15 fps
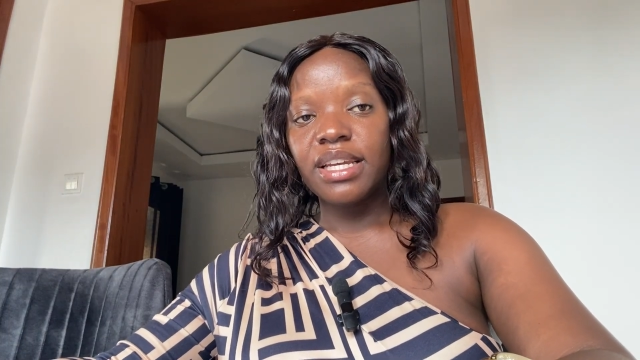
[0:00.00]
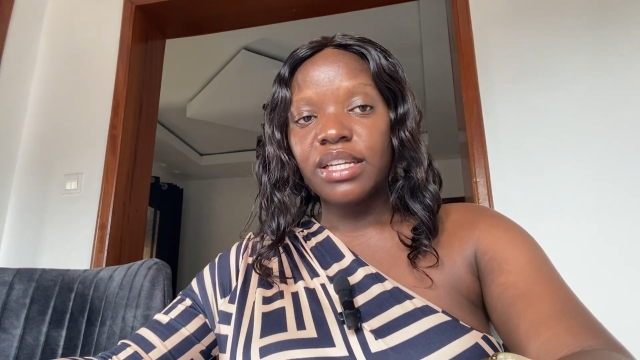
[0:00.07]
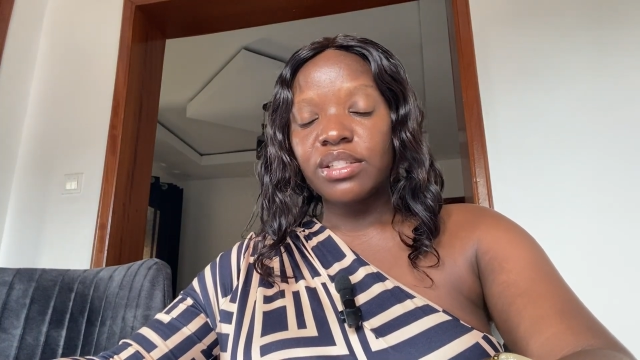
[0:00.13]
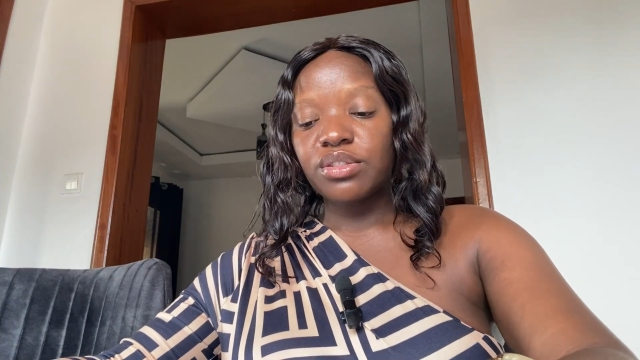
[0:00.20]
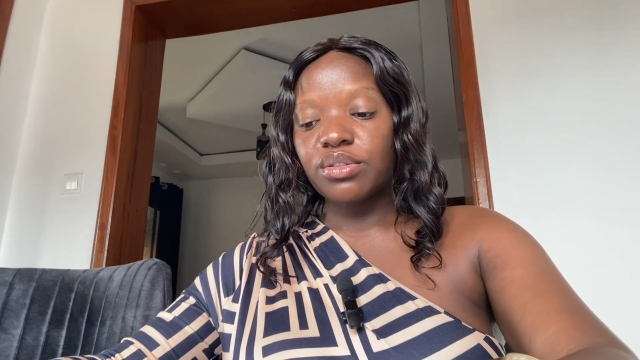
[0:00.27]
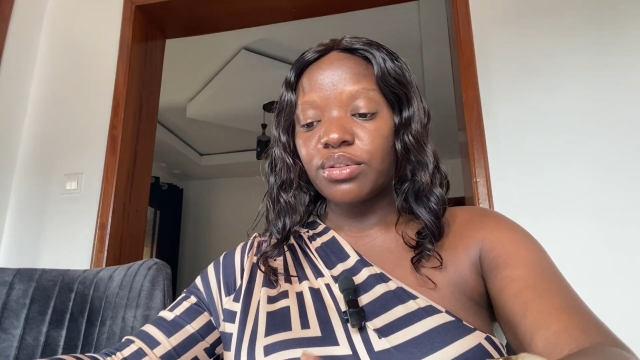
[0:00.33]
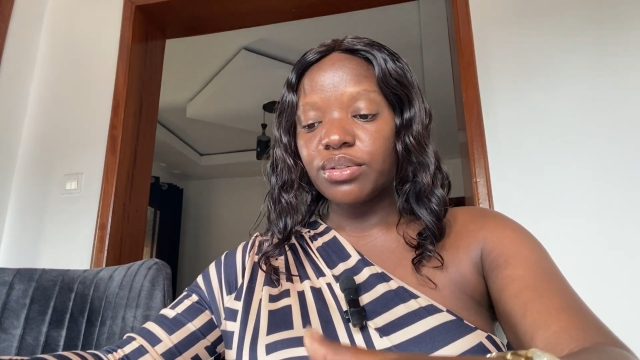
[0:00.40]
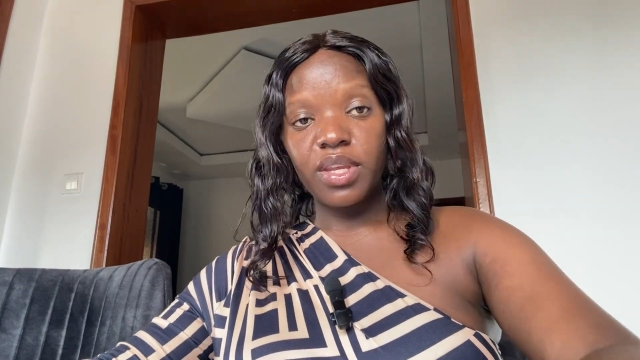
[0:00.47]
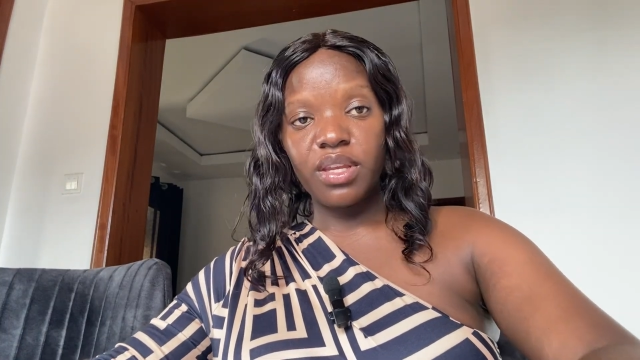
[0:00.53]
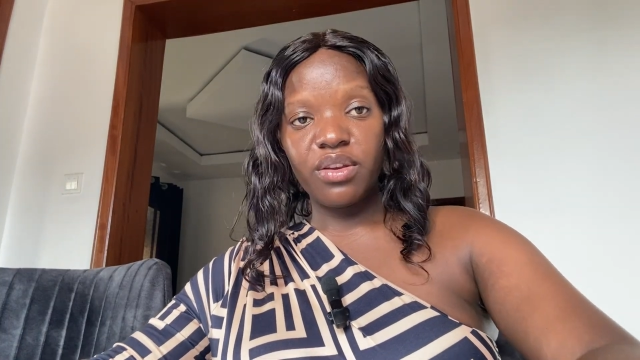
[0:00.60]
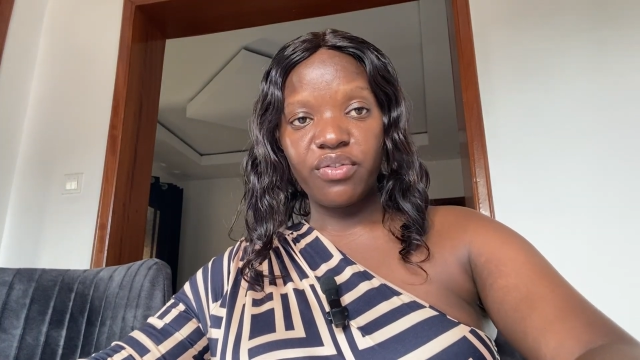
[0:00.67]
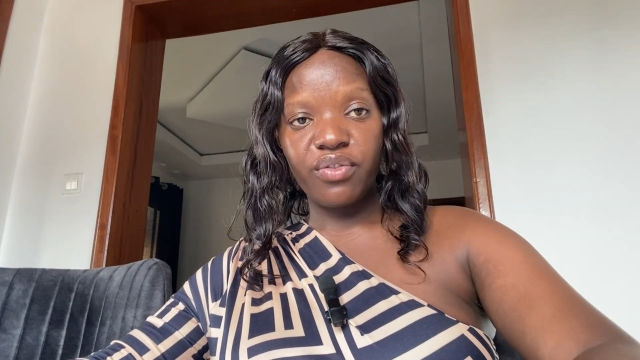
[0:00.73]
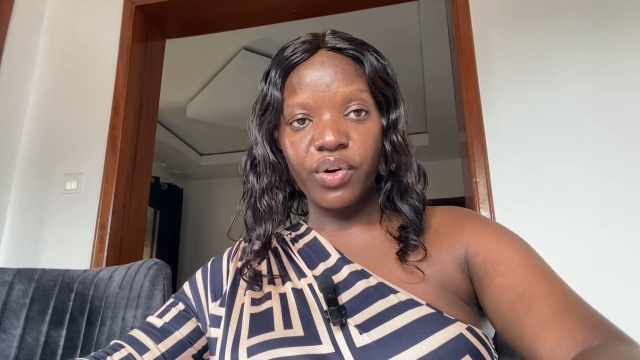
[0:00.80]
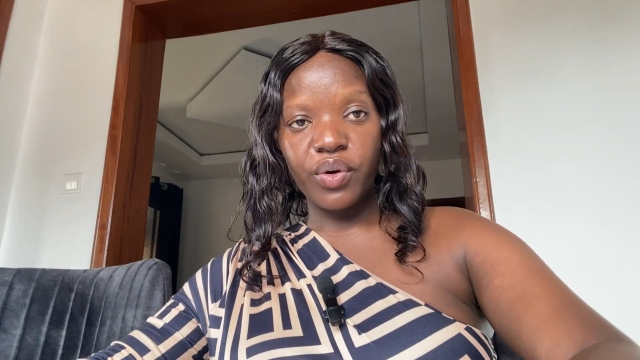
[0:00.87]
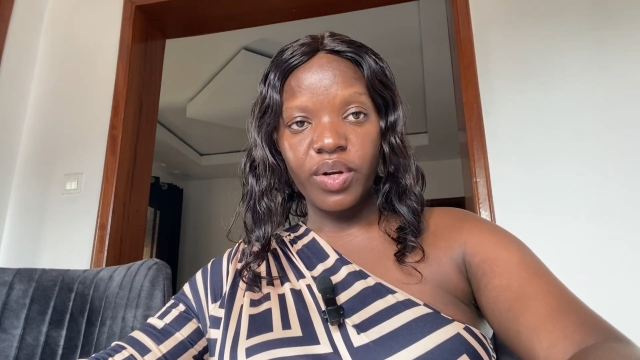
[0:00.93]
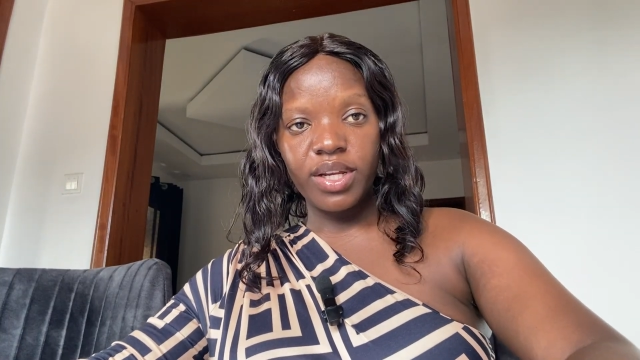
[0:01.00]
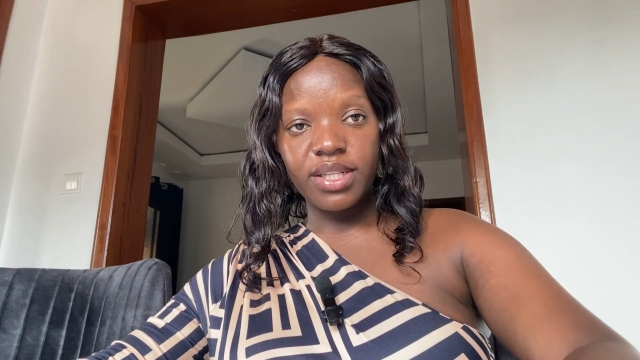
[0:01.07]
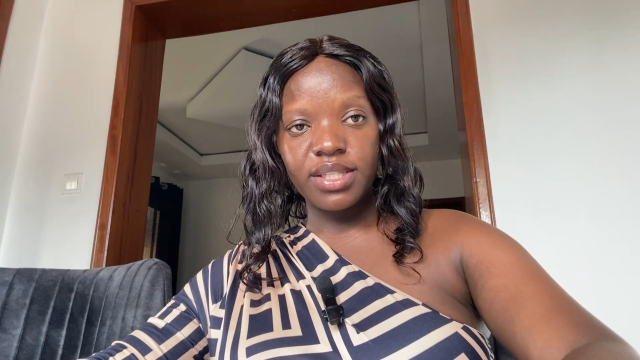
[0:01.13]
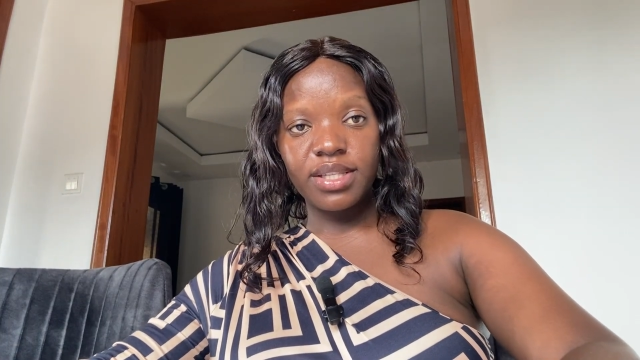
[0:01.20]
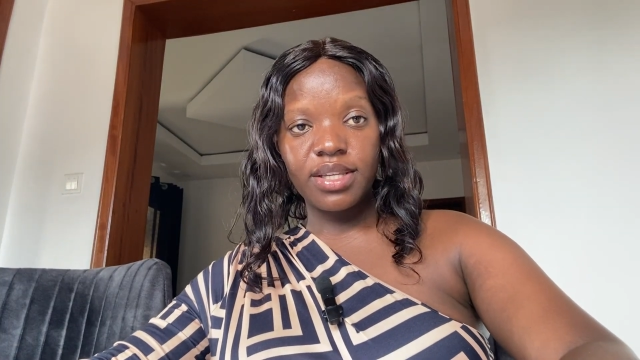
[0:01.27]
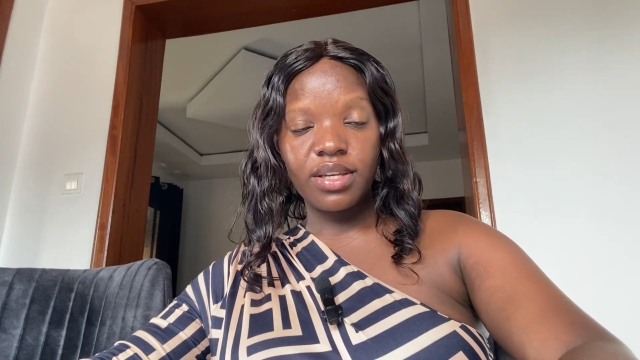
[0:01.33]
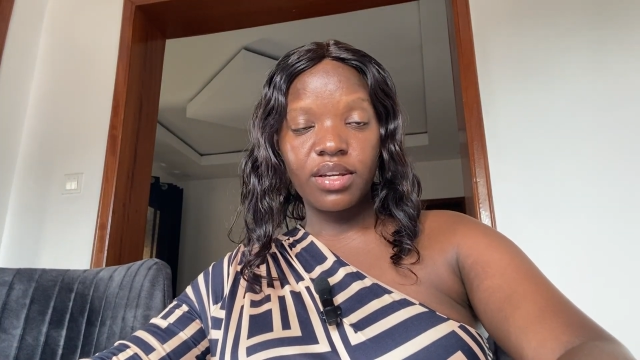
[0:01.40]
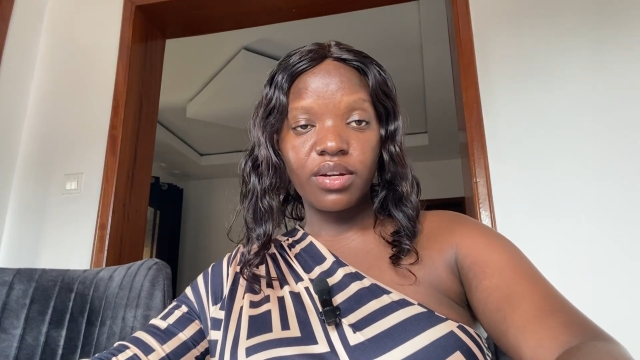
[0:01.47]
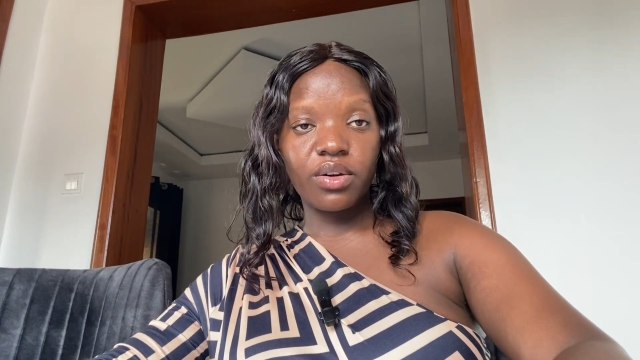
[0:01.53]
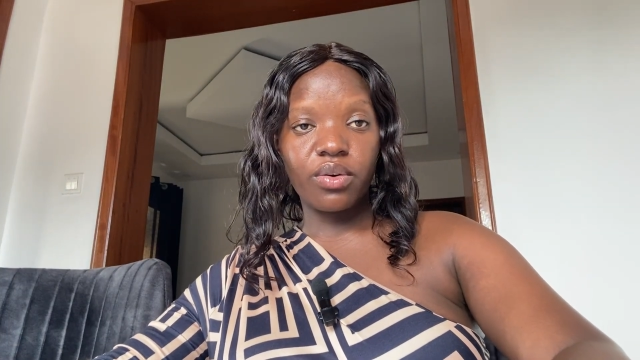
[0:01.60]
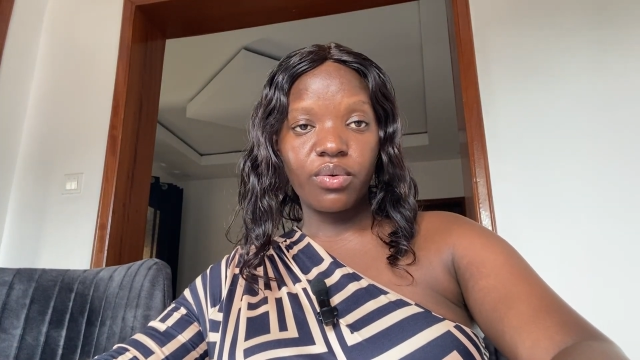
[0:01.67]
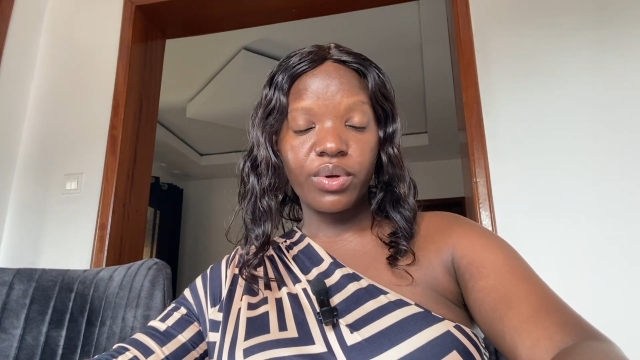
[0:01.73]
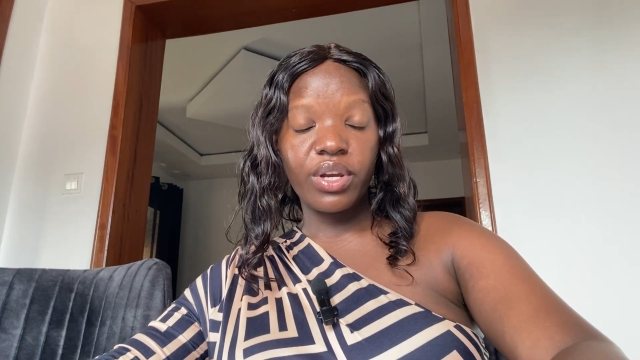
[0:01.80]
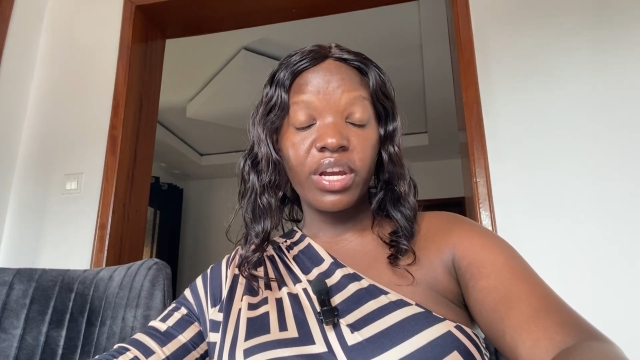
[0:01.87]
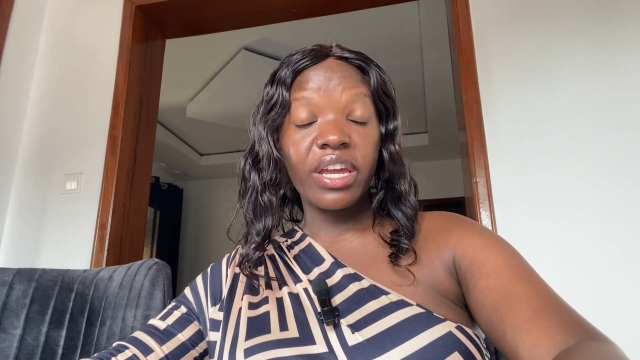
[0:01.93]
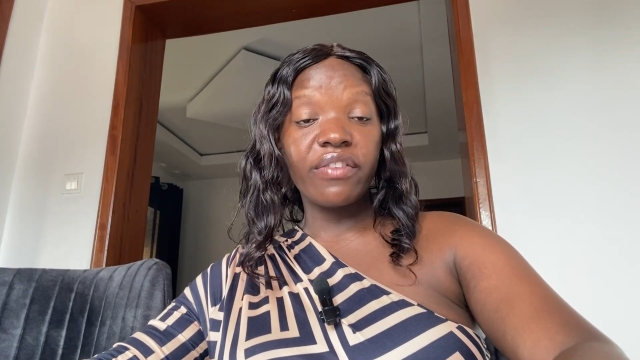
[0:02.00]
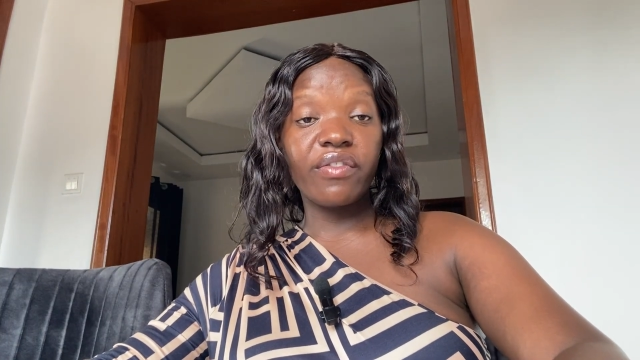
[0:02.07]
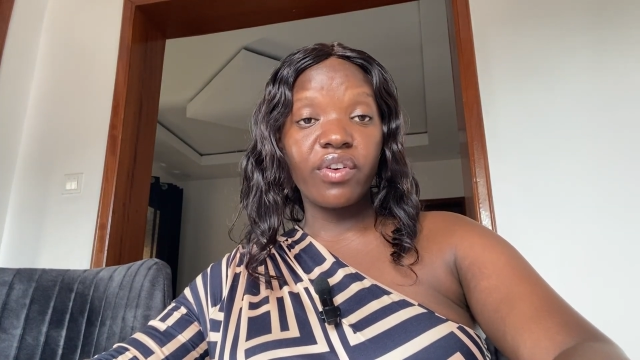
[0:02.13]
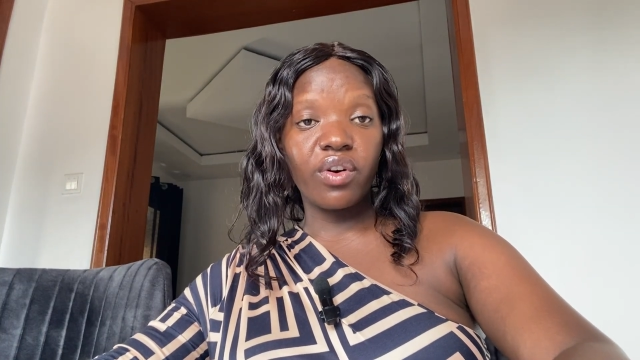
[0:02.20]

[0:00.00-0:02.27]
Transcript: So in forex, we have